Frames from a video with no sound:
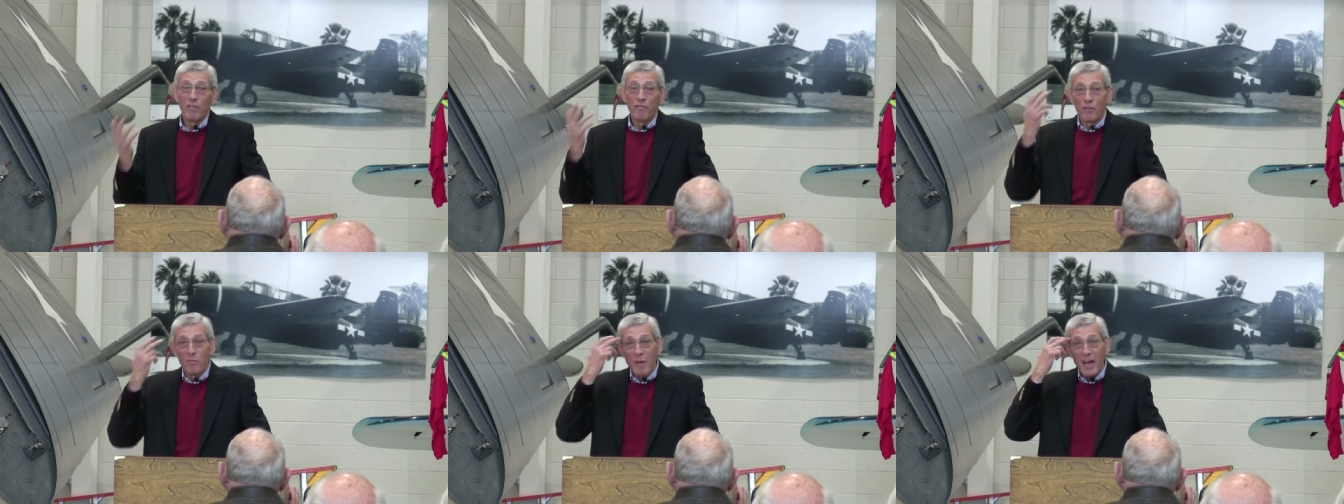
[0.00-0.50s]

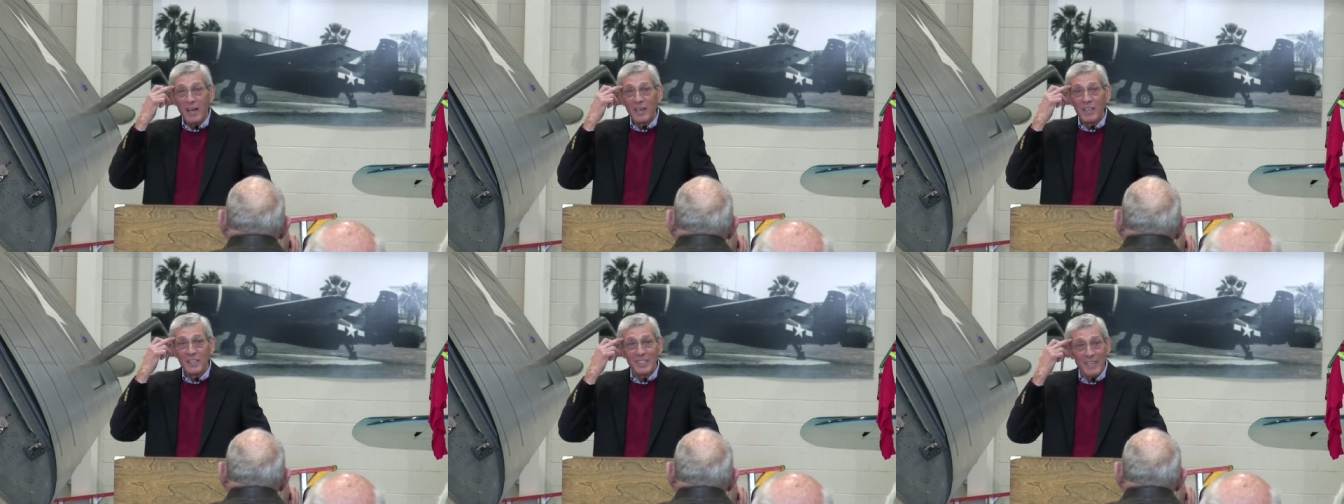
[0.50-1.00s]
if your
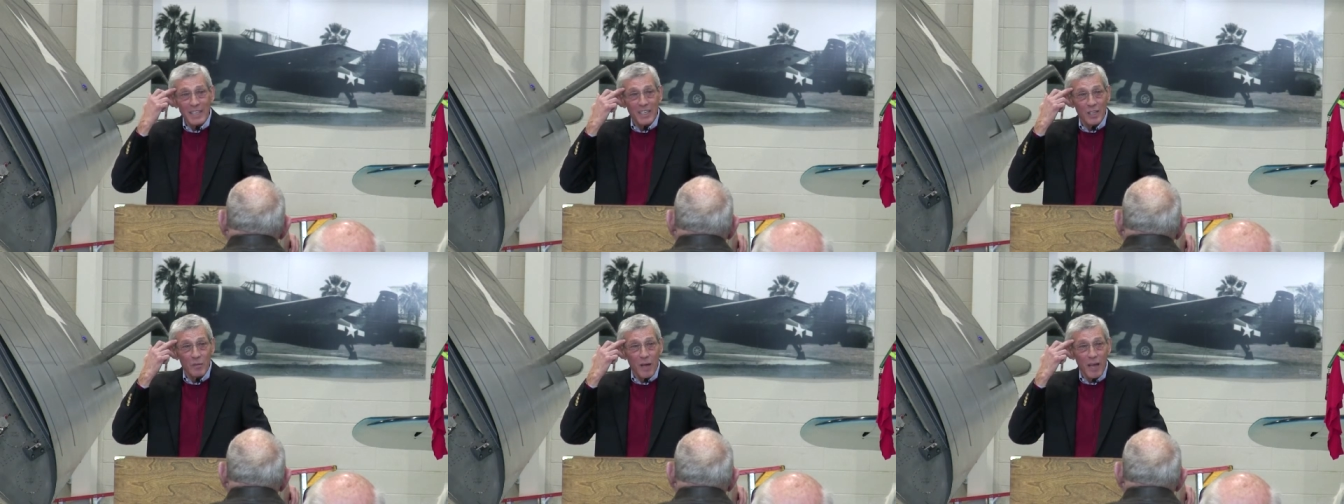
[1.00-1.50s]
mind is
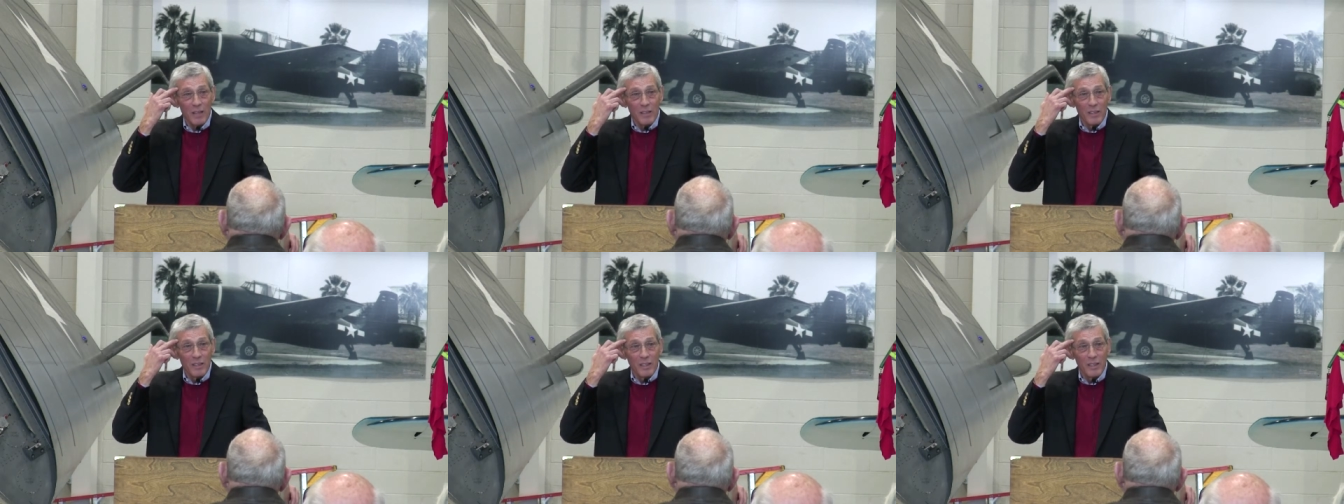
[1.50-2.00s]
thinking about